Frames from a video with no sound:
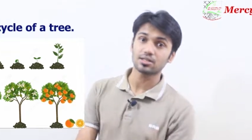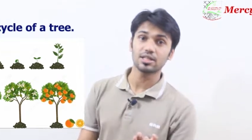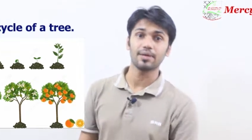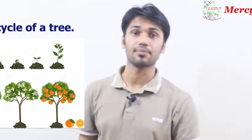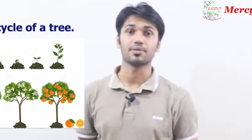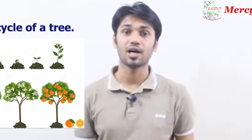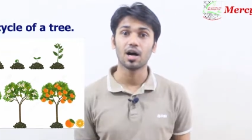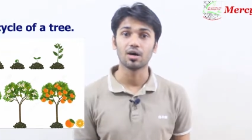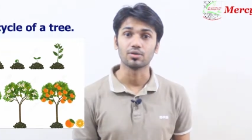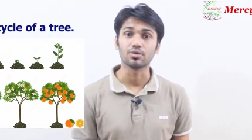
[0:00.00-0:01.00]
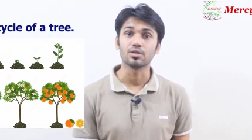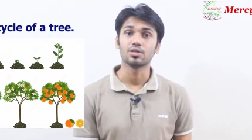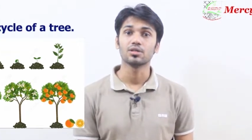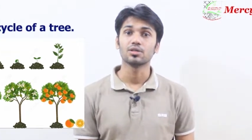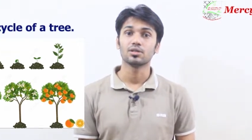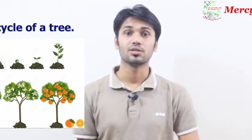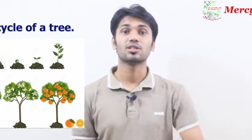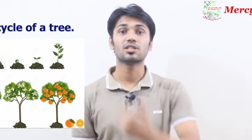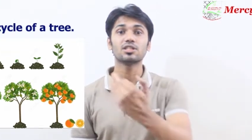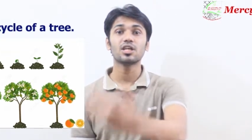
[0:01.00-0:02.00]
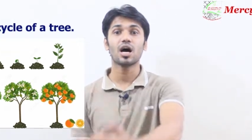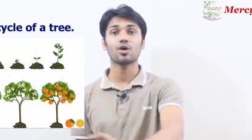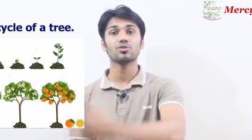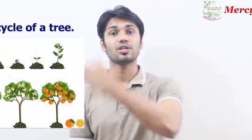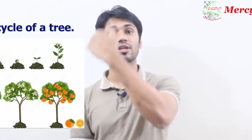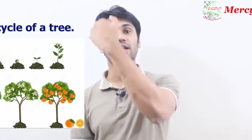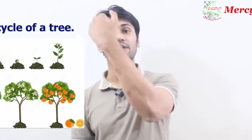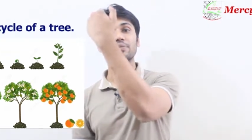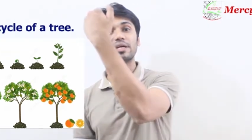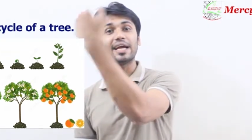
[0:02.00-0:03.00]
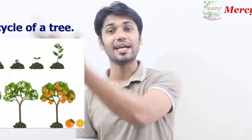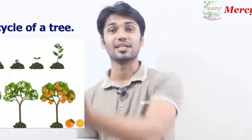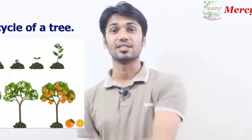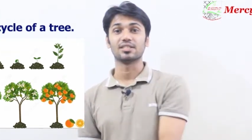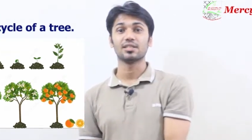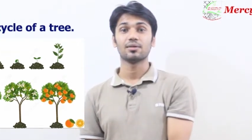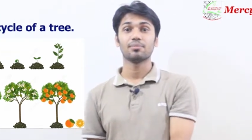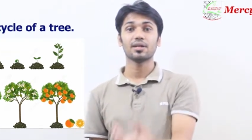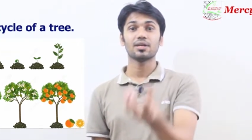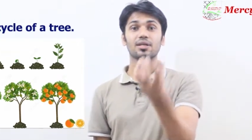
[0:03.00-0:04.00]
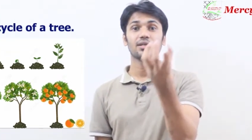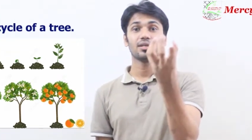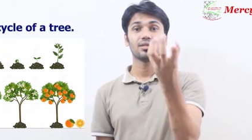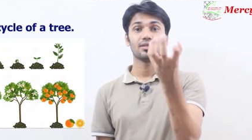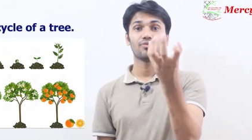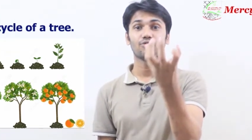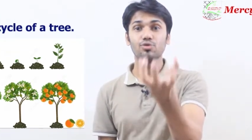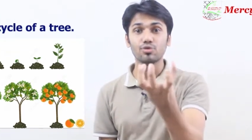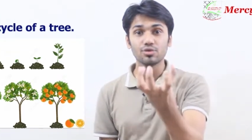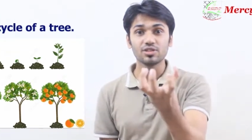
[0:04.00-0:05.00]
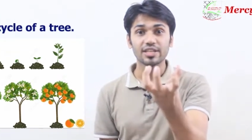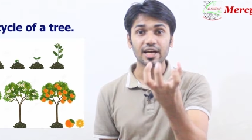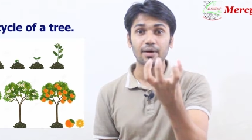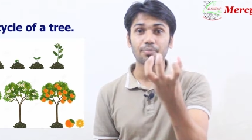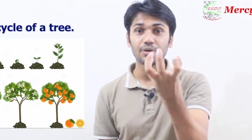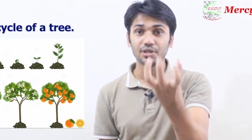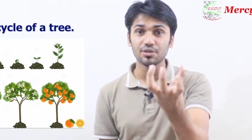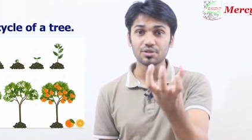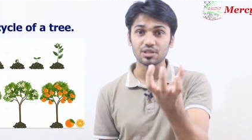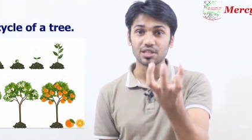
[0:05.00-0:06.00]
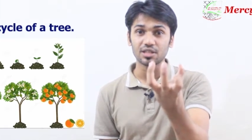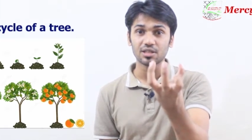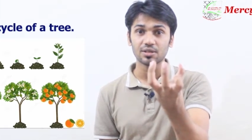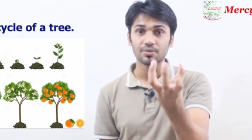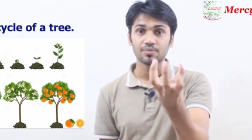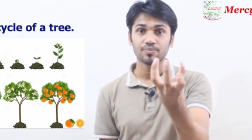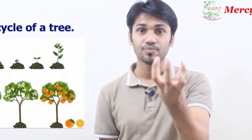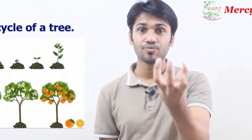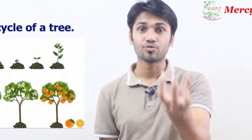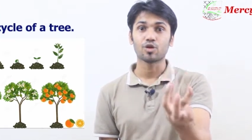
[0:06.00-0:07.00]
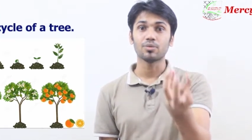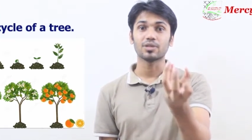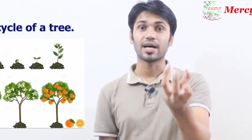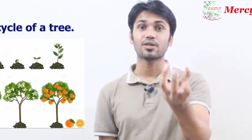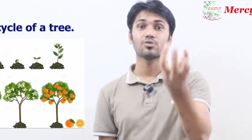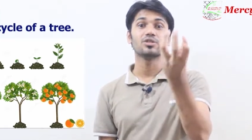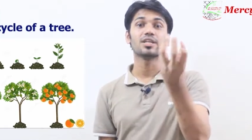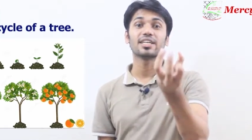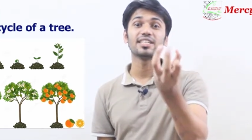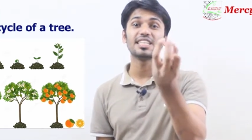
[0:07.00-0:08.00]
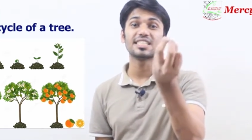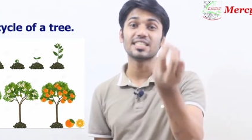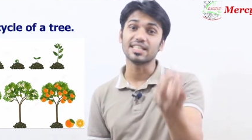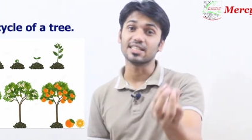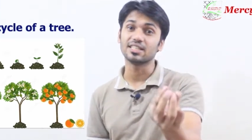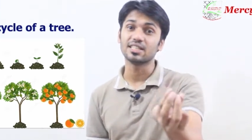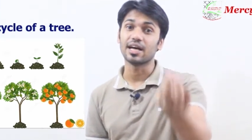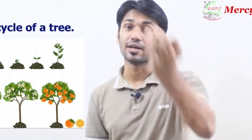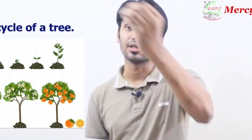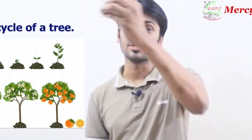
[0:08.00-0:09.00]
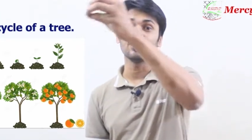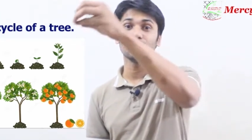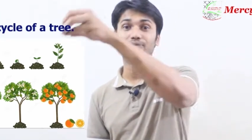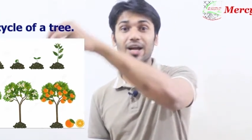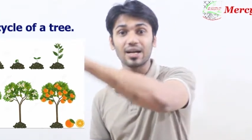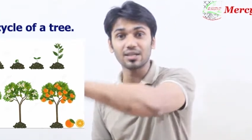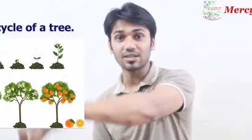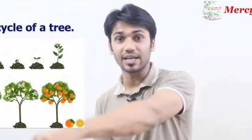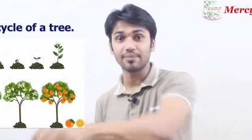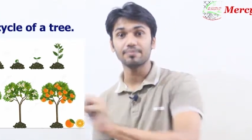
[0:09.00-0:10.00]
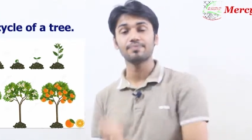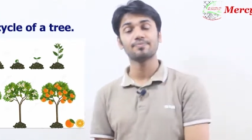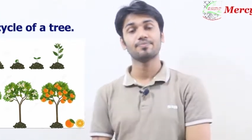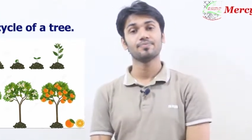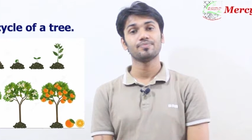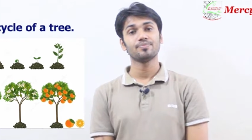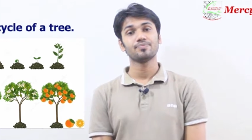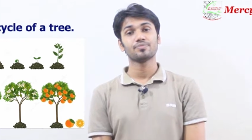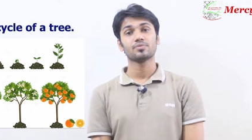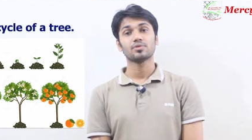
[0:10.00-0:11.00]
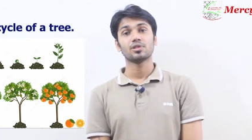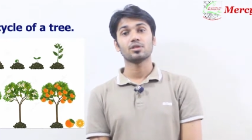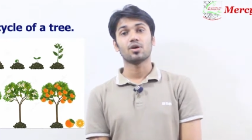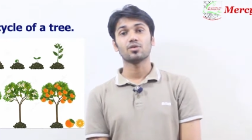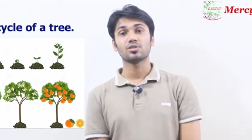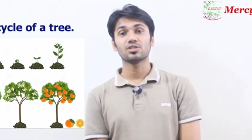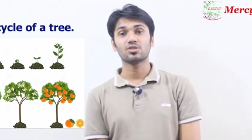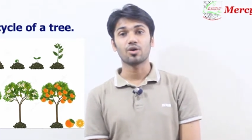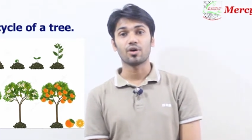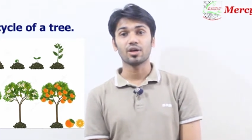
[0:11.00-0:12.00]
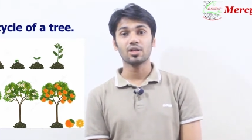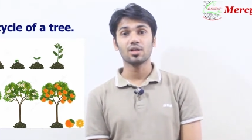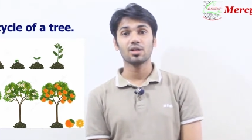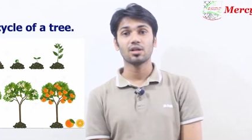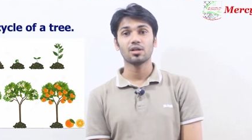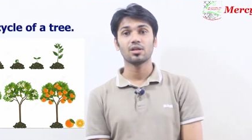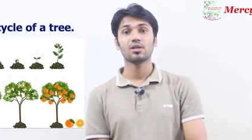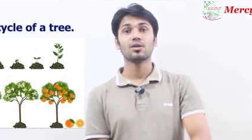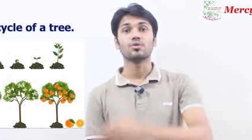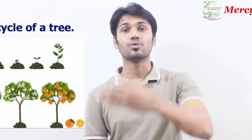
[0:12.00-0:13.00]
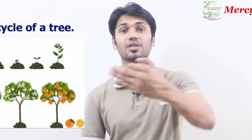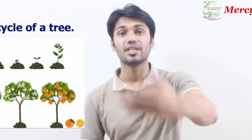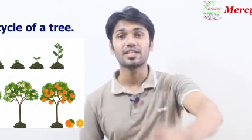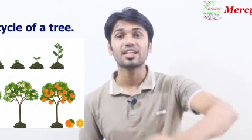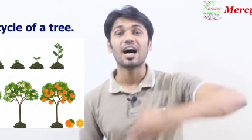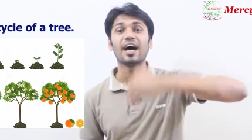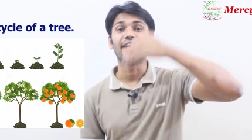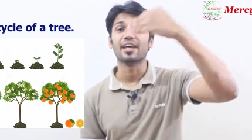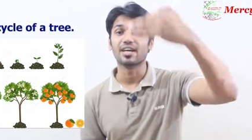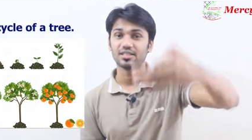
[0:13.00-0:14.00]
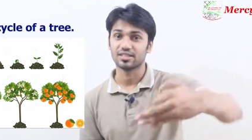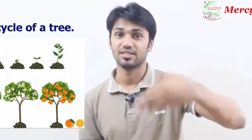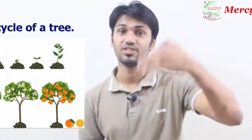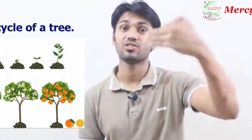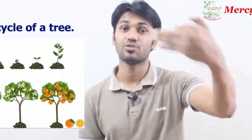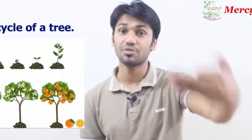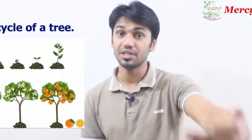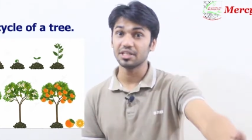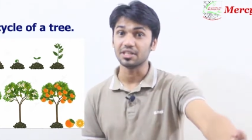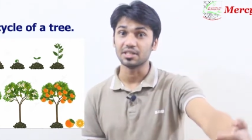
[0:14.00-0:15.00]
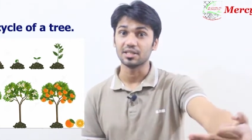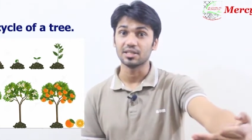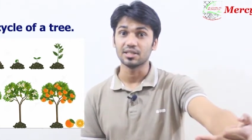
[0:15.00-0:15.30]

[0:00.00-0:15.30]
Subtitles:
cut them down. This is how their life ends. But the fruit they are producing, from that we are getting seeds, and if we plant them on the soil, we get another tree.